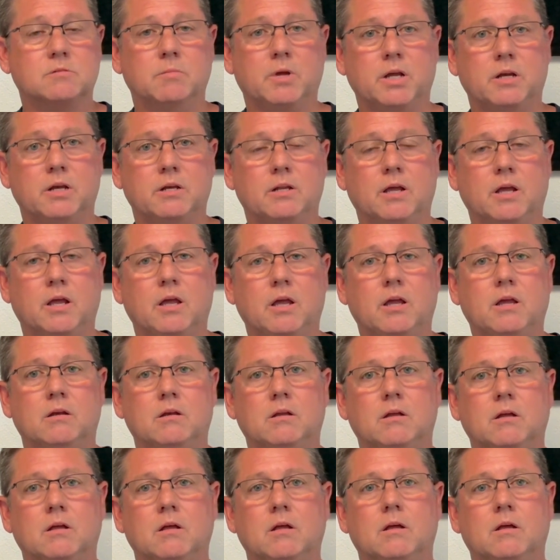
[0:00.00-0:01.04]

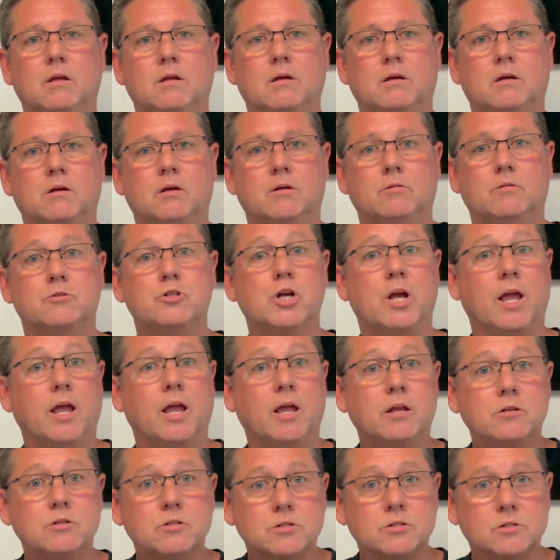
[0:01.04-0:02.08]
maintained,
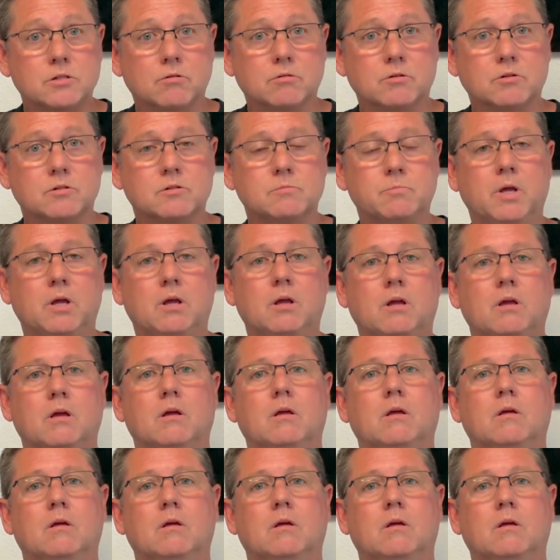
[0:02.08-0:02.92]
changed, so to speak.